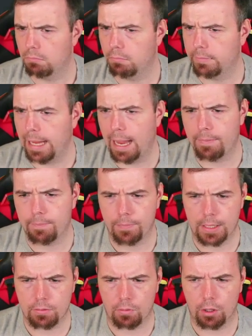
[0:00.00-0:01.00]
Yeah,
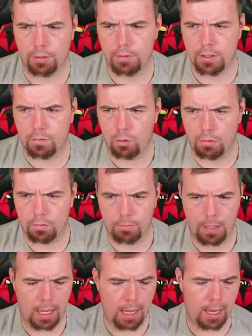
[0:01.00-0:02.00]
that's right. There's four of
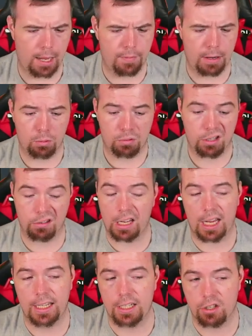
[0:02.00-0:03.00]
them. They're all
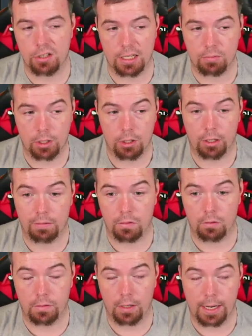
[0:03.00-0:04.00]
2k each. That's what you're looking
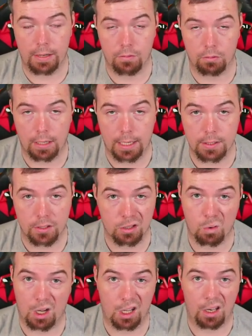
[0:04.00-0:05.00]
for 84 raids. There's
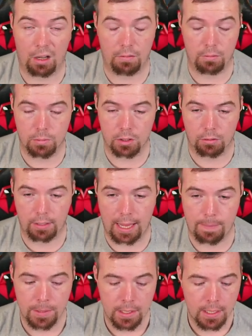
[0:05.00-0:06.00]
quite a lot of them, so
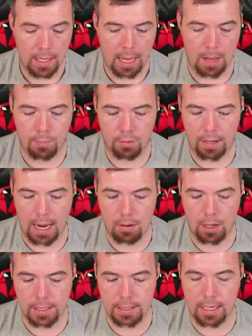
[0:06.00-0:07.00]
yeah.
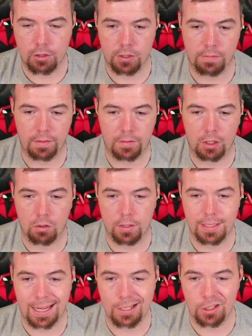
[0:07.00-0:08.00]
Pereira is 850
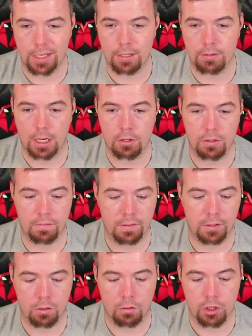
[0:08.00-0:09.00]
coins. Angelino's
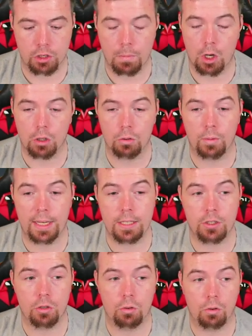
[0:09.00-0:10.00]
850 coins. Schmeichel
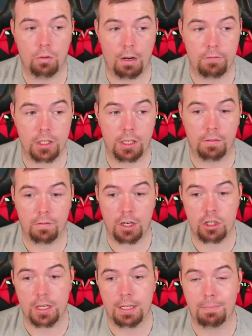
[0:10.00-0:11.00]
is your
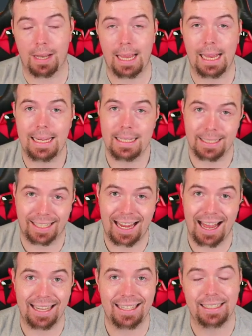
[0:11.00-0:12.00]
French League player. He's a K.
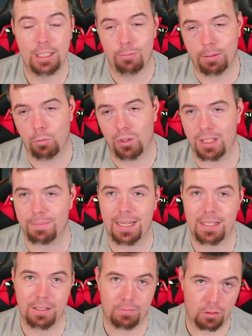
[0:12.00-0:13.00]
A little bit more
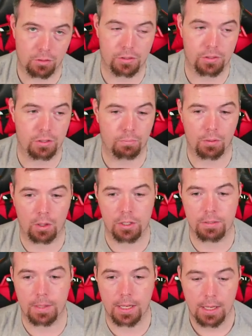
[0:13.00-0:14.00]
expensive. Doesn't
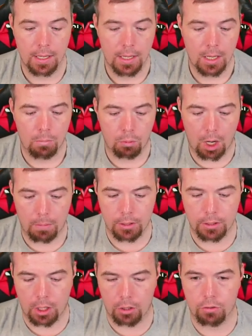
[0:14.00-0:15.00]
surprise me.
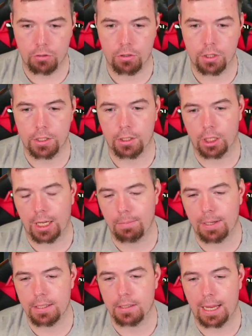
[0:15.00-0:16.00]
Bouwman, 900.
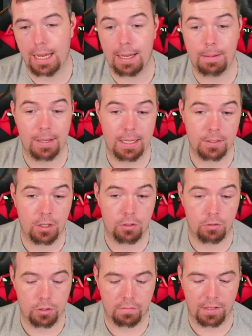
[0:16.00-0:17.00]
Jimenez,
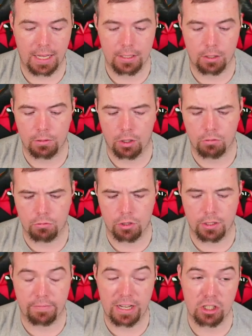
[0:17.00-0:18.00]
900. Fernando,
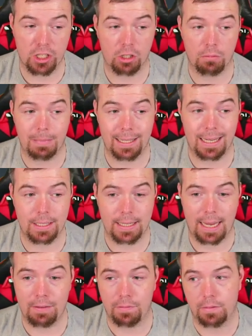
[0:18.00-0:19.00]
900. They've actually come back down to
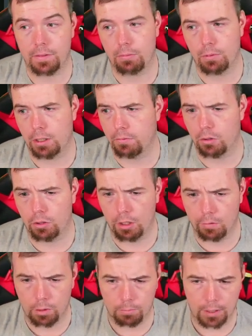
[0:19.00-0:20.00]
850 when I've done the
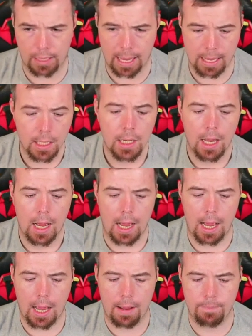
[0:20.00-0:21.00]
other one, but yeah.
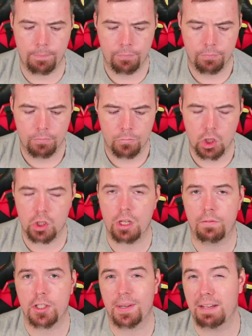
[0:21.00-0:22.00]
Just
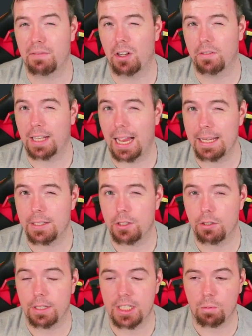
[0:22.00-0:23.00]
over 25k to
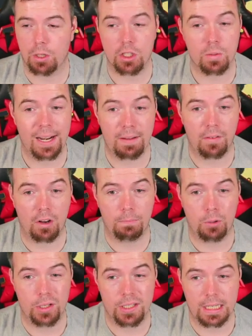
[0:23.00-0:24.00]
do this one.
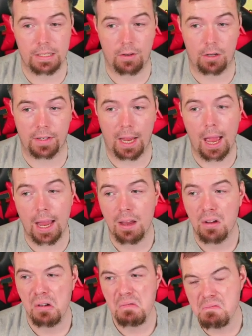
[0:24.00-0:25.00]
25.65k.
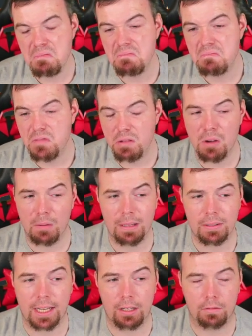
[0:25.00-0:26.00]
You might be
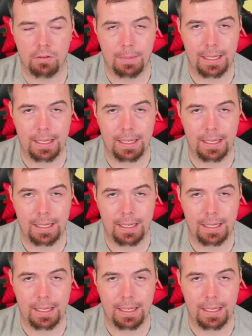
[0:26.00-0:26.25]
able to get on for about